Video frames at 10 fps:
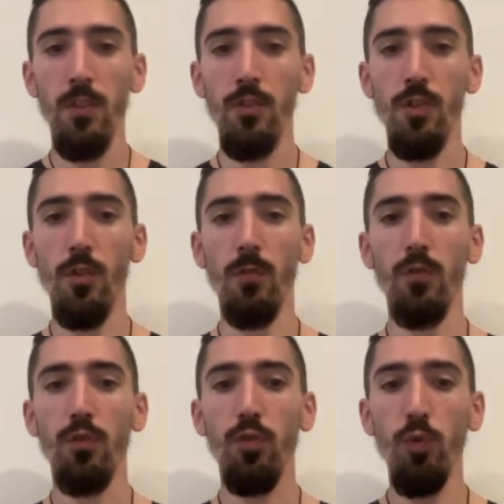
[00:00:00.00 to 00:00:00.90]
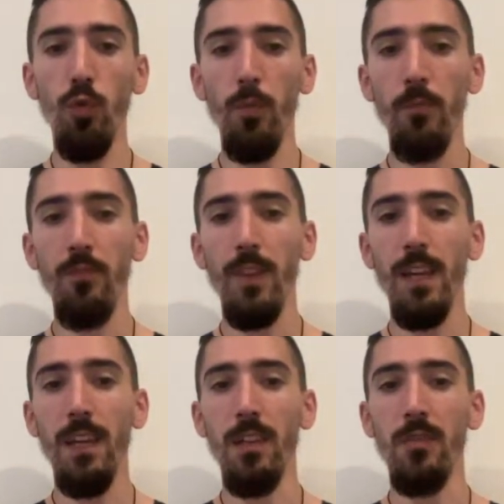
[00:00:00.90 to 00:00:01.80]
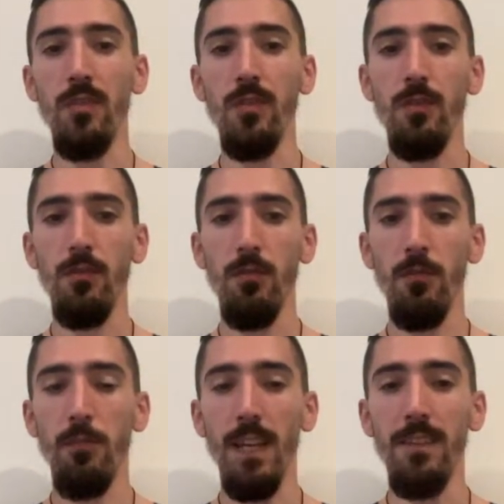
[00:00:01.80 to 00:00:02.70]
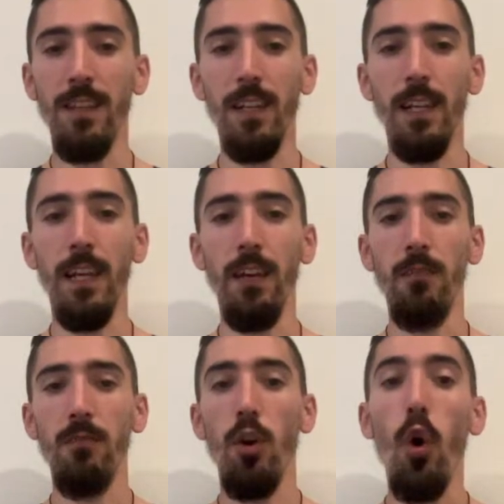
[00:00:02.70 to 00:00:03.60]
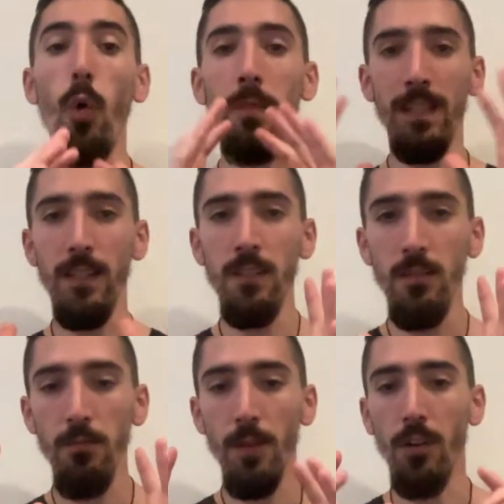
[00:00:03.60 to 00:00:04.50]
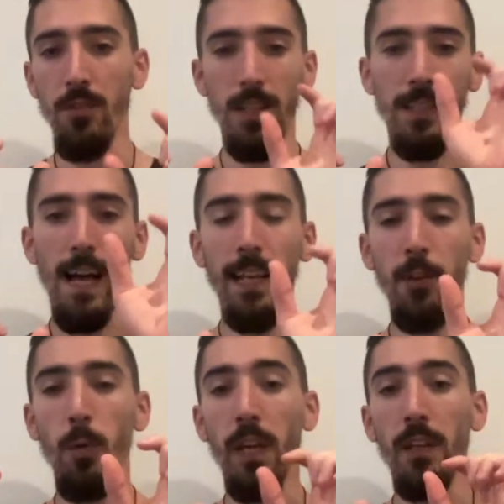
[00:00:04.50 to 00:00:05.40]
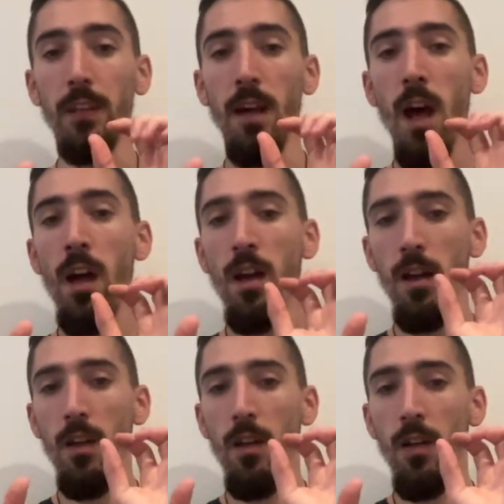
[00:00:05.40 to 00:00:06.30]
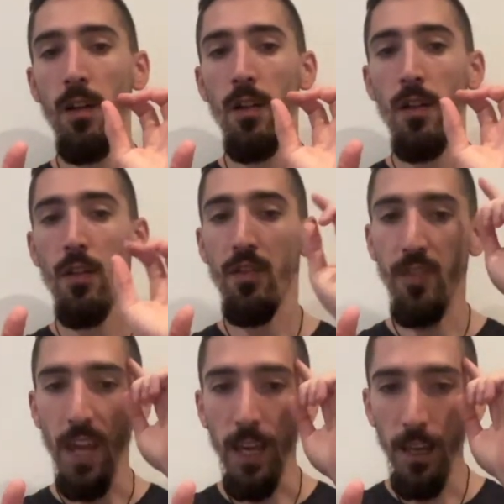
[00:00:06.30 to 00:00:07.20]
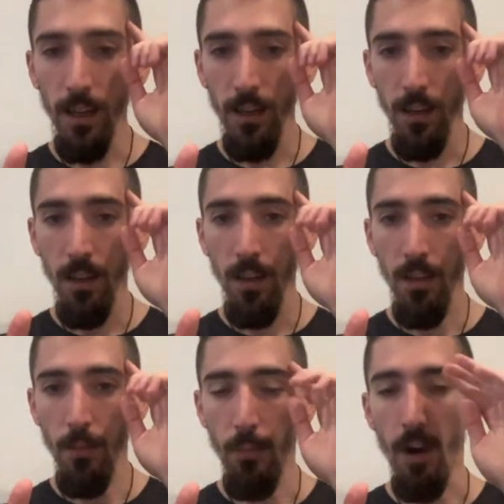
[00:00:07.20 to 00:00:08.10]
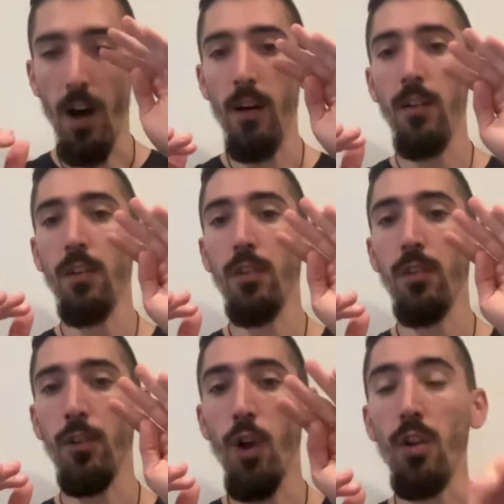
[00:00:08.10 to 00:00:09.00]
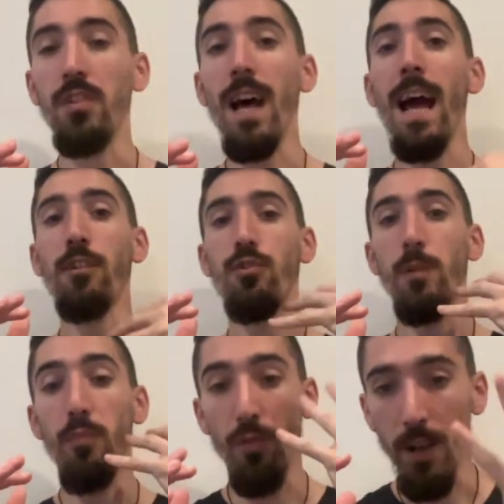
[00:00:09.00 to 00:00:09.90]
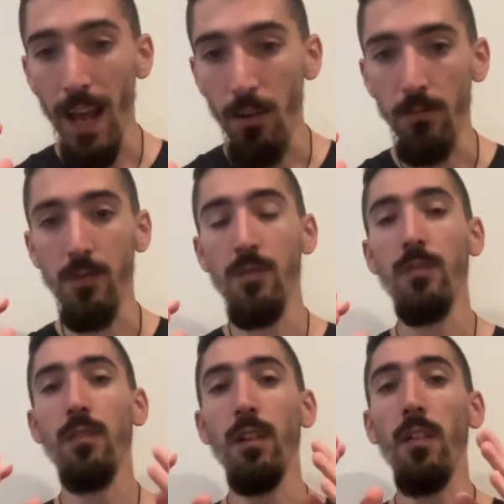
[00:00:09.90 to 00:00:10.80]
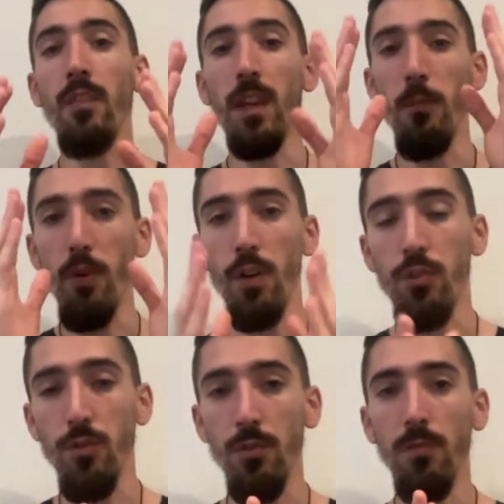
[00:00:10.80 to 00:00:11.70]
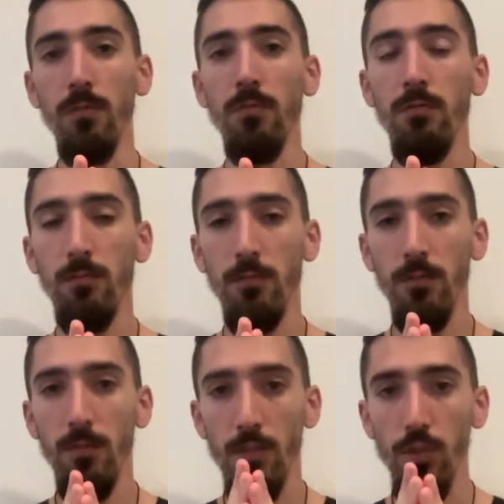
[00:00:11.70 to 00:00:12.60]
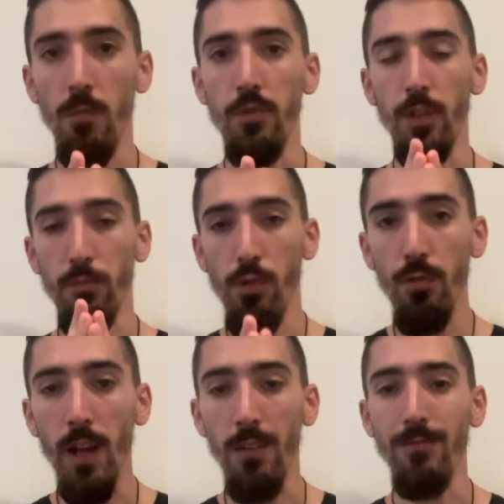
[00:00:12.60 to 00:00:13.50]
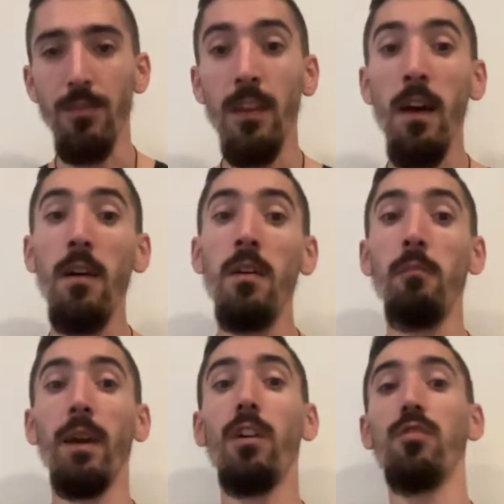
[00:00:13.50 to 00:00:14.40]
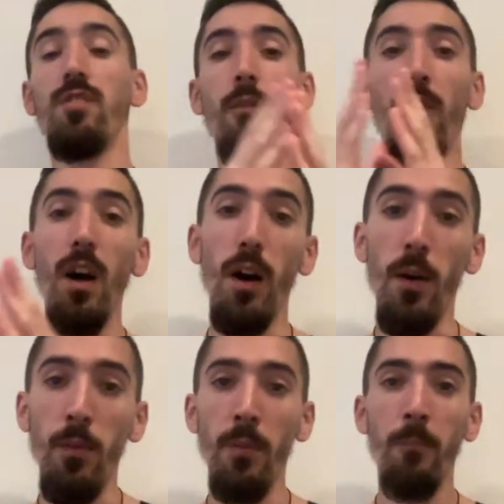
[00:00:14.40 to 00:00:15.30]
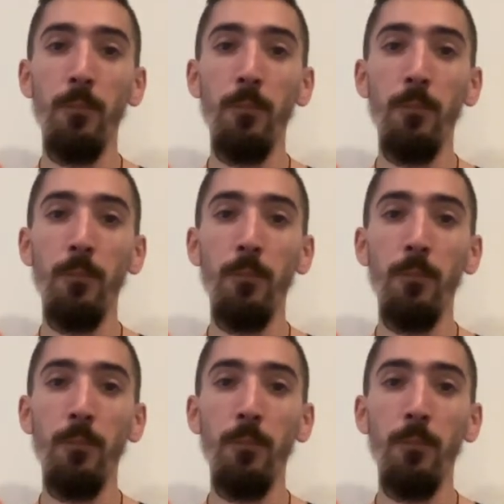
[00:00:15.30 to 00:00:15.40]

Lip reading: So tu is basically omitted because in Italian we can think but not actually pronounce the personal subject pronouns because the verb